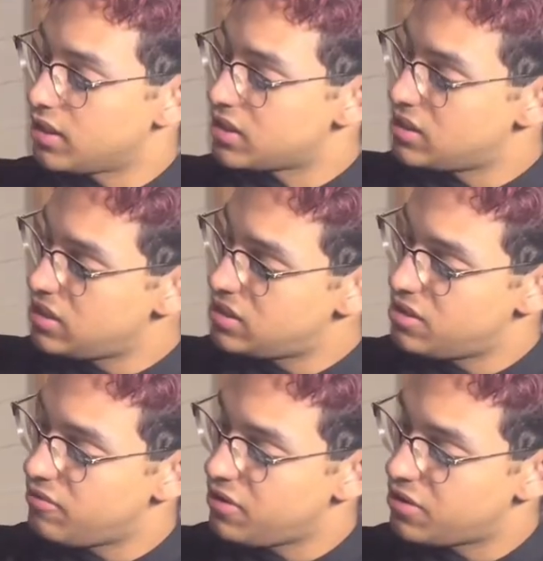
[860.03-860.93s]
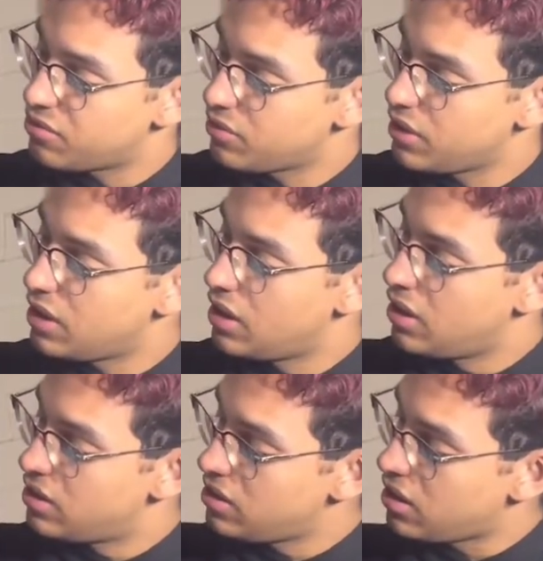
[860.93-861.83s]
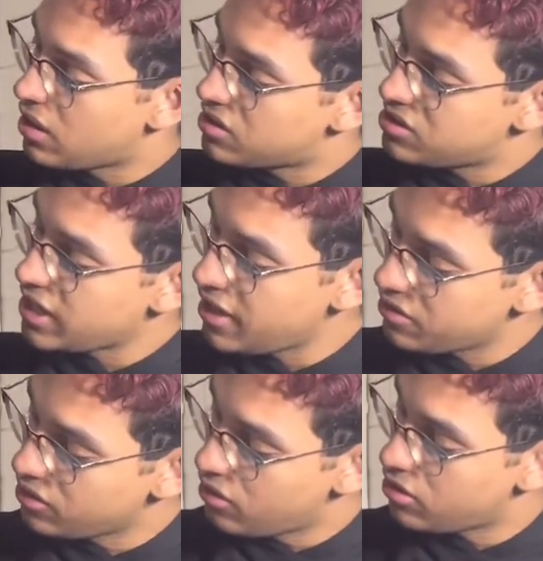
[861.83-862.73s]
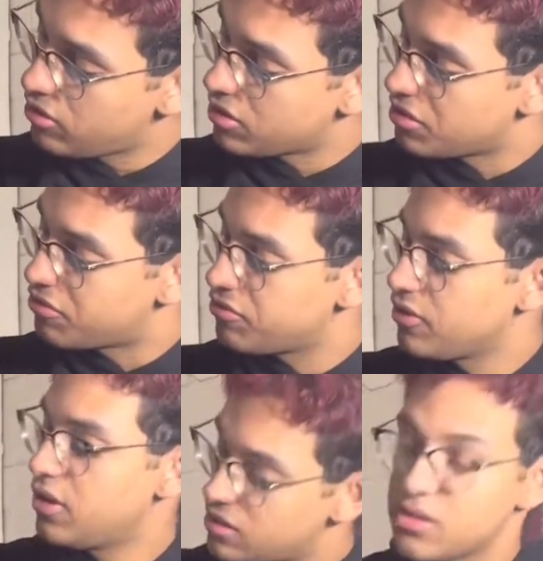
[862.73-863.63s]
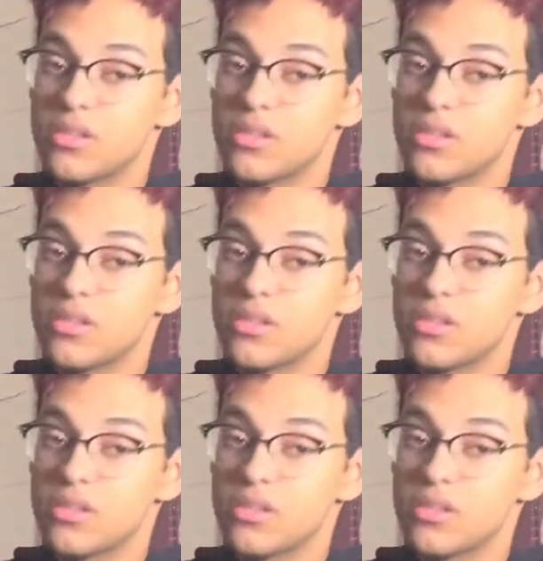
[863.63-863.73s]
the CTV3 Saturn logo on the front,